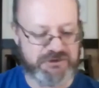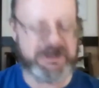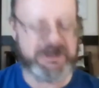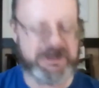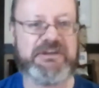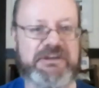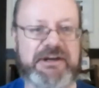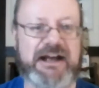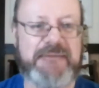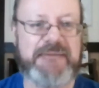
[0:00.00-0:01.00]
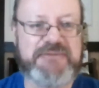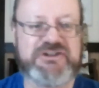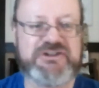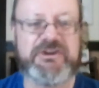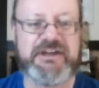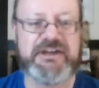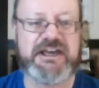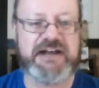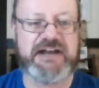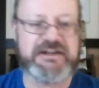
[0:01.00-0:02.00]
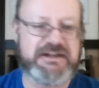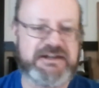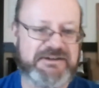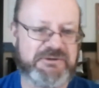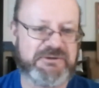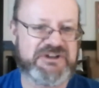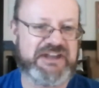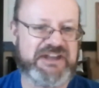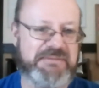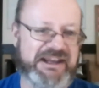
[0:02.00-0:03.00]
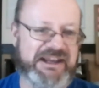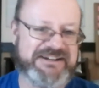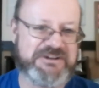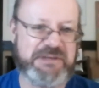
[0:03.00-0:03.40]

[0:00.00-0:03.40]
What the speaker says: if you tell someone I'm absolutely gutted, what does that mean? You mean